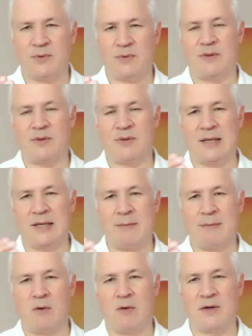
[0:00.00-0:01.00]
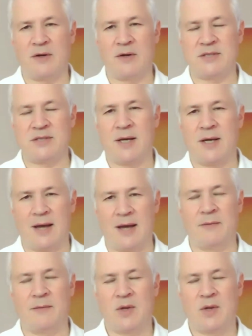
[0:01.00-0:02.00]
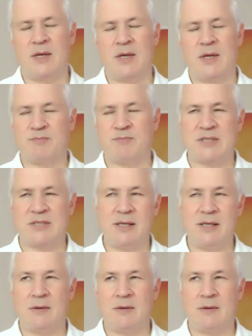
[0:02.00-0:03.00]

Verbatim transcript: that level of energy high, especially